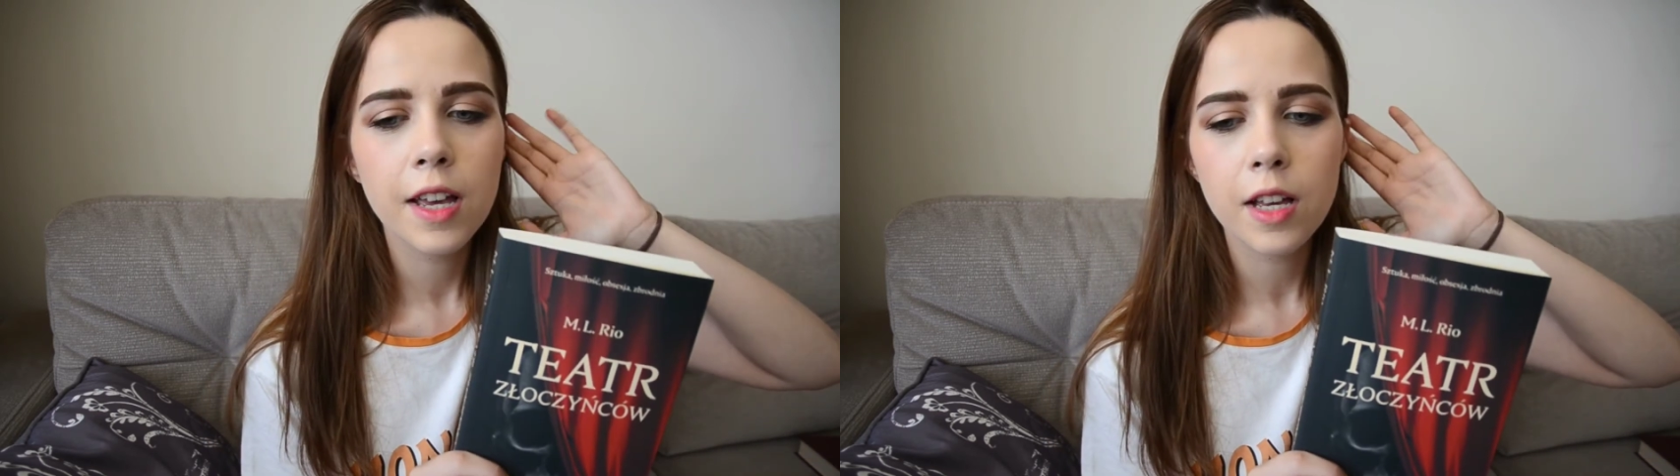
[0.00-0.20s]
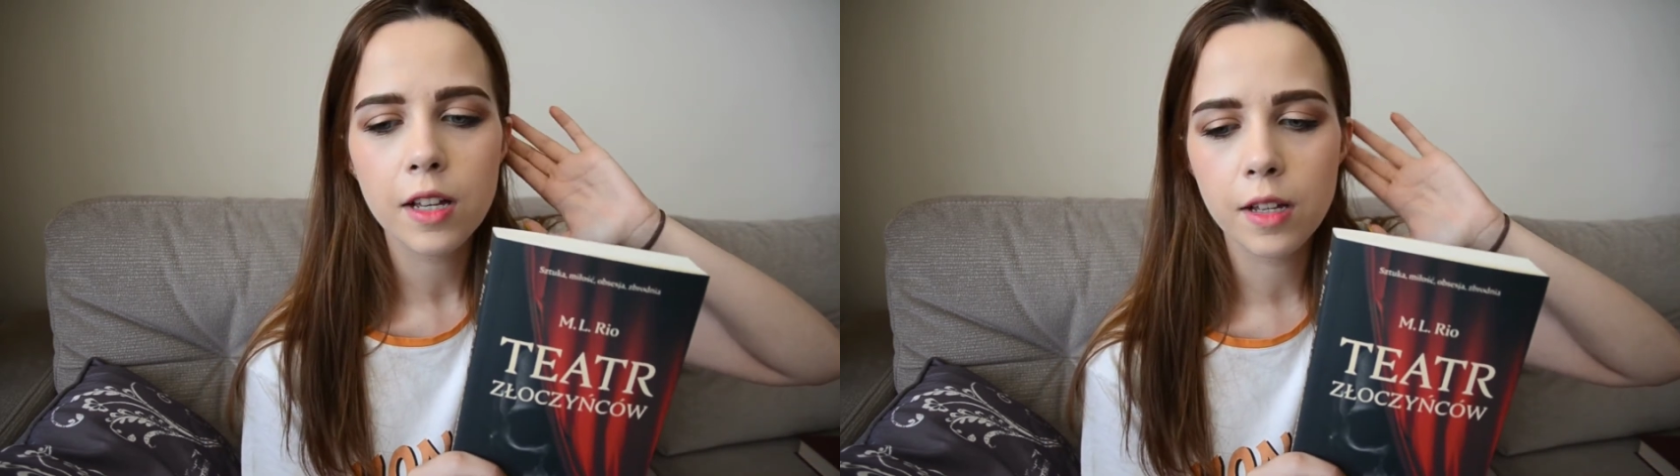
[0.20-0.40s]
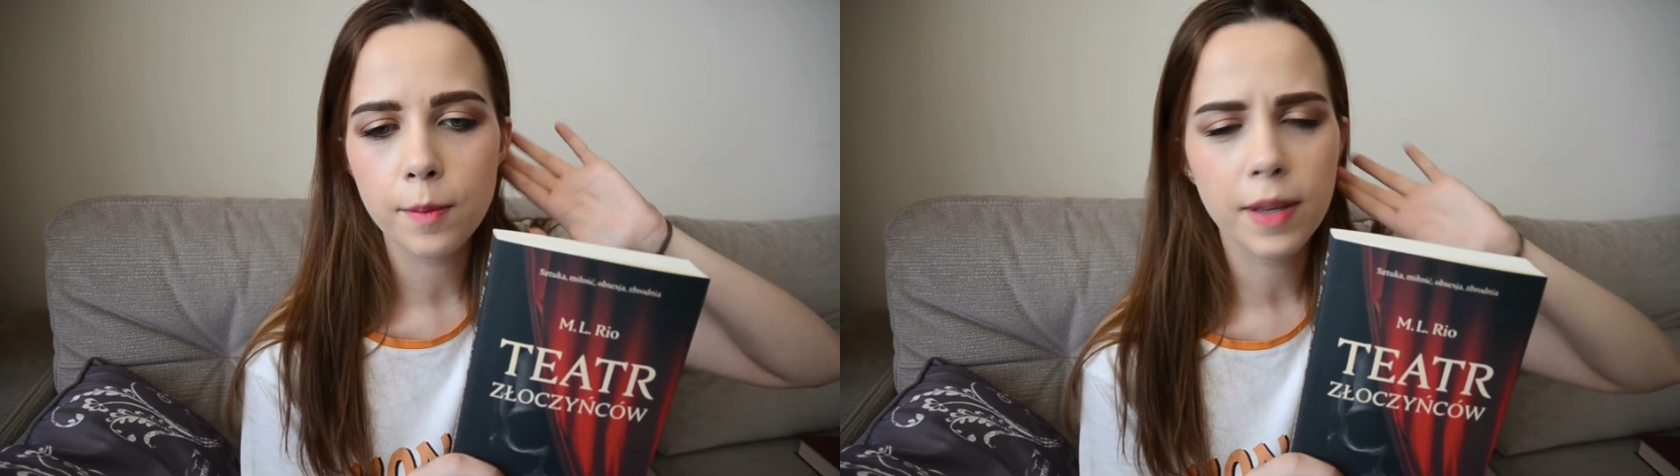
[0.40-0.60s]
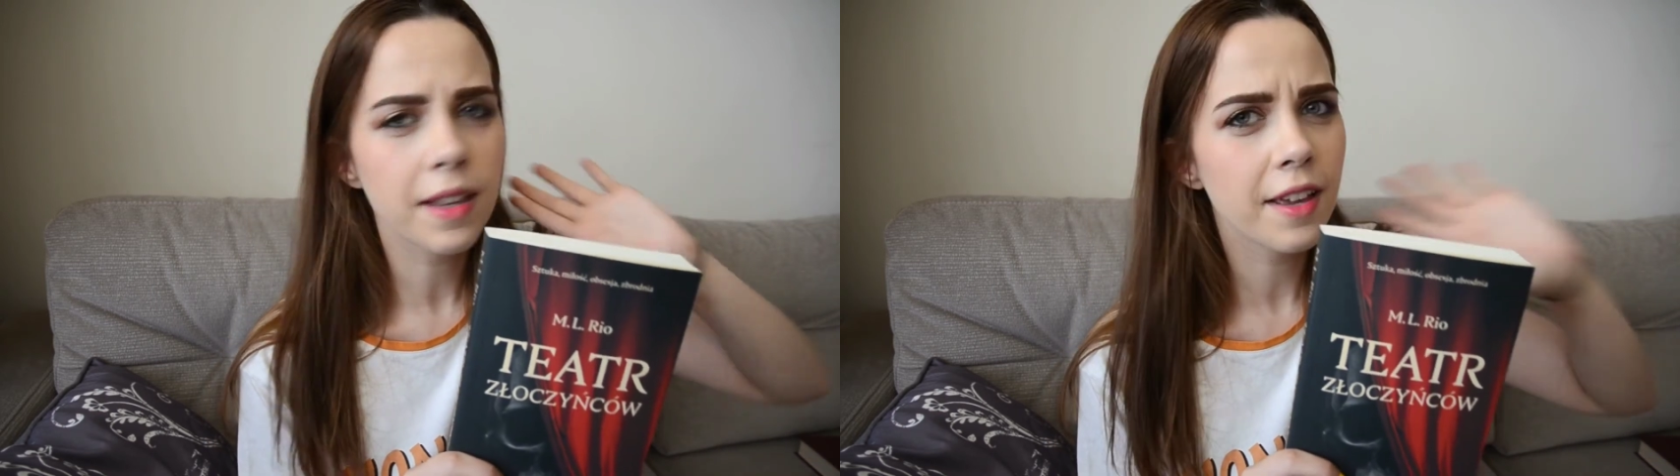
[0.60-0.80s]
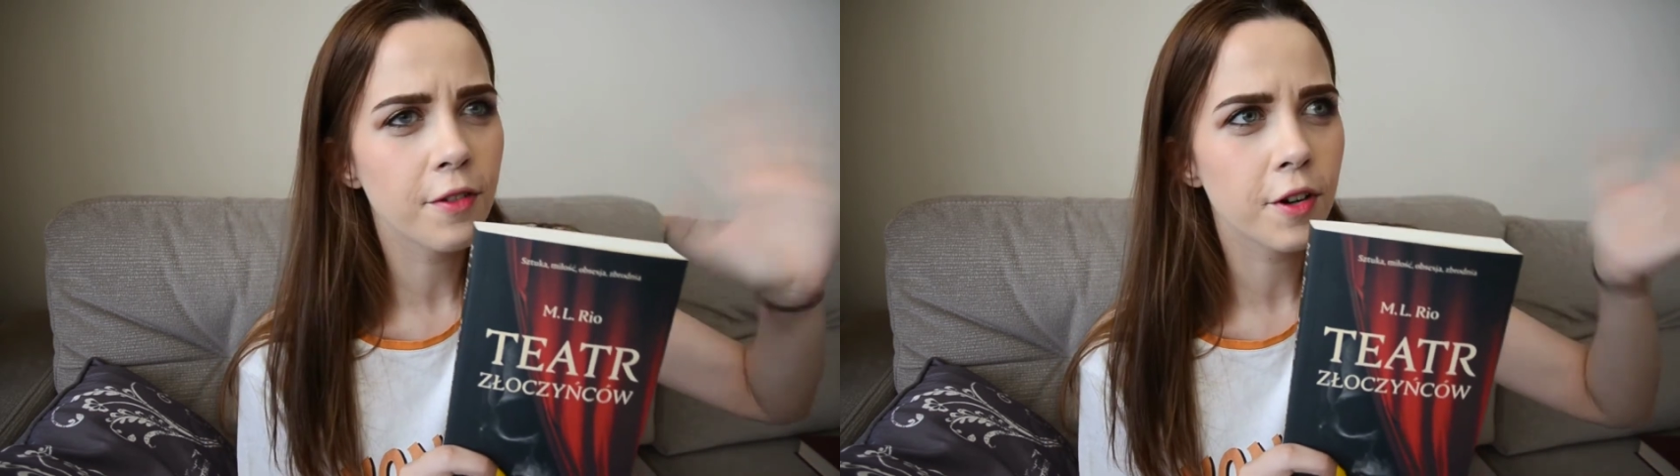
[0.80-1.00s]
but
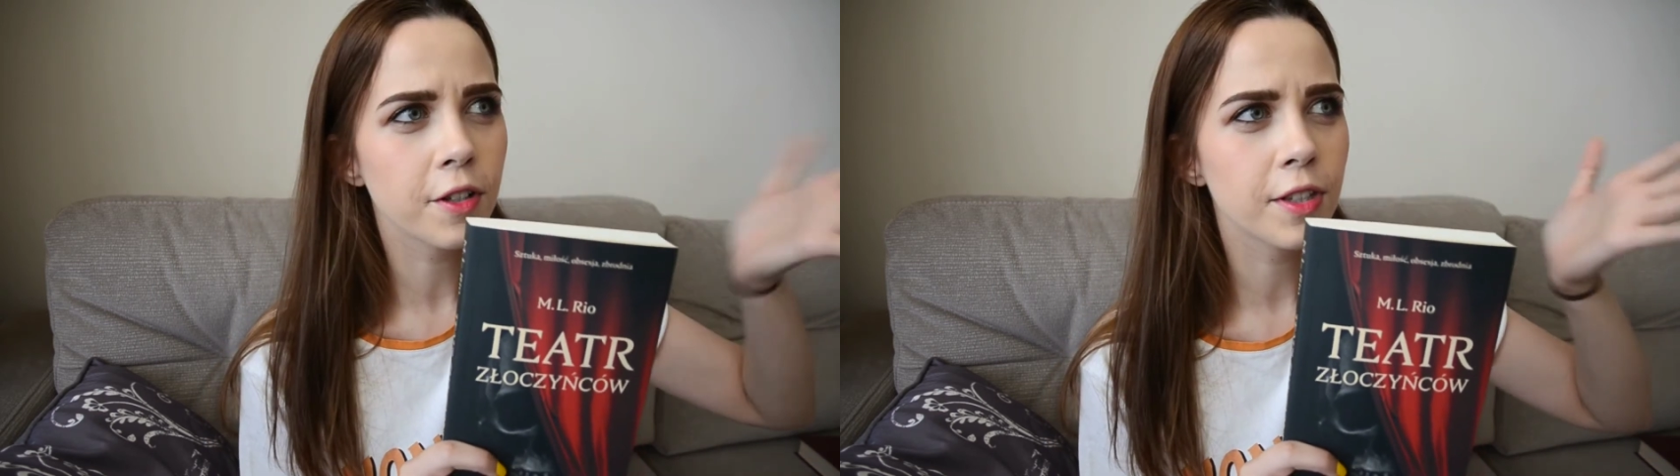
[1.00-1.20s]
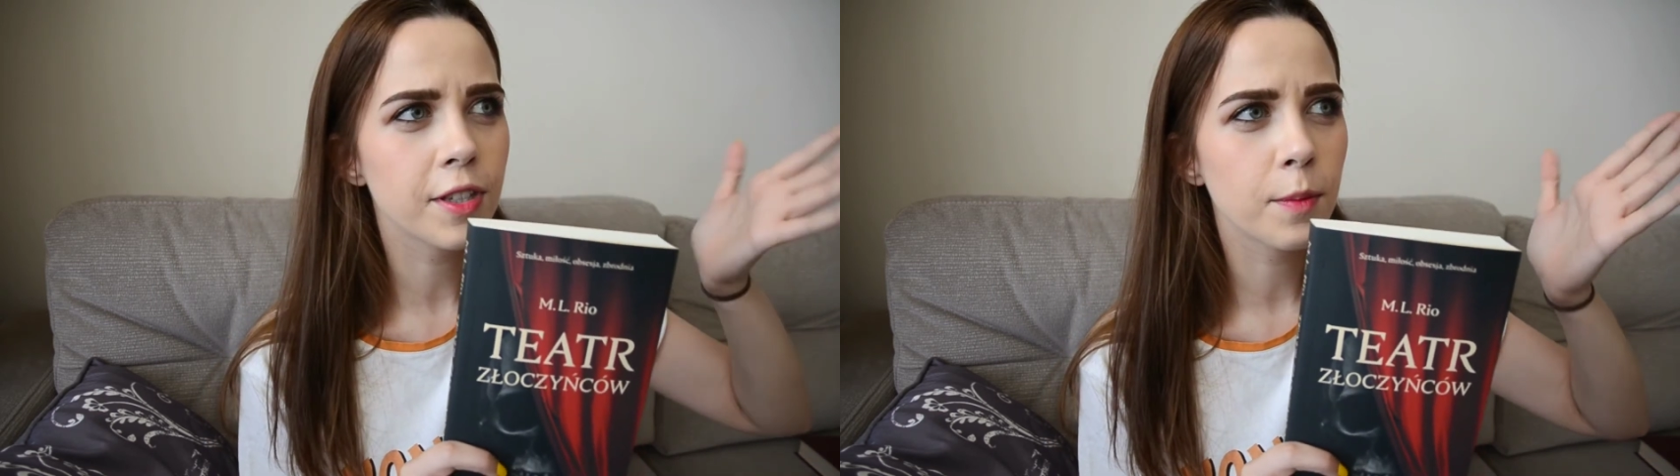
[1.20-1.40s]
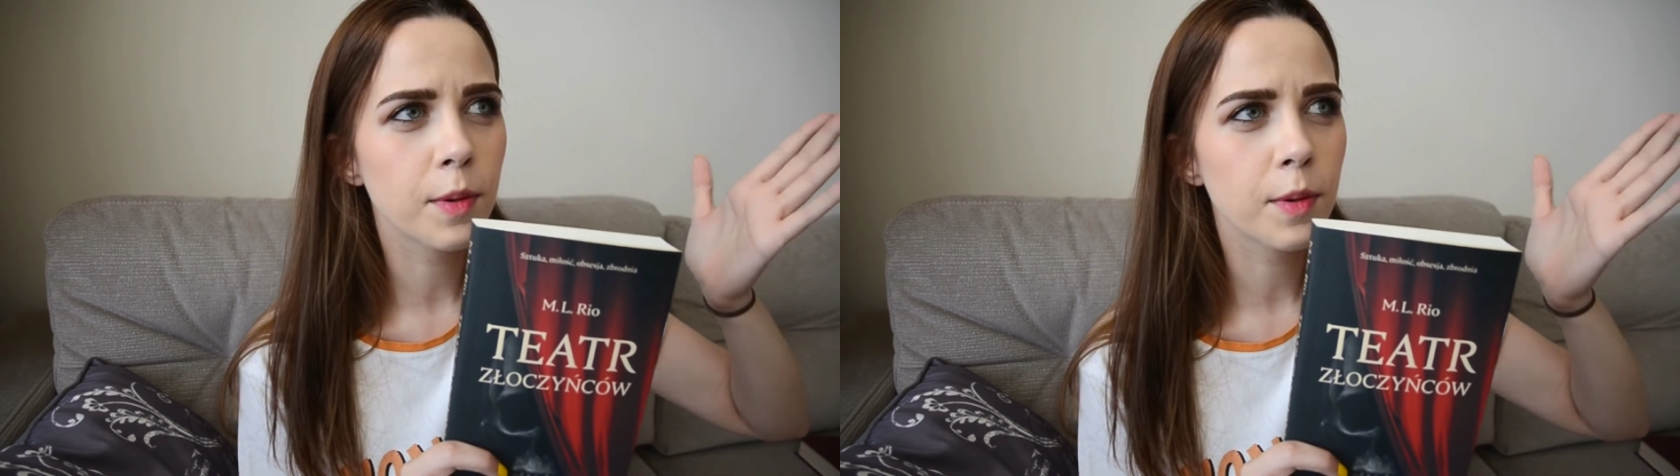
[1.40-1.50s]
I've heard some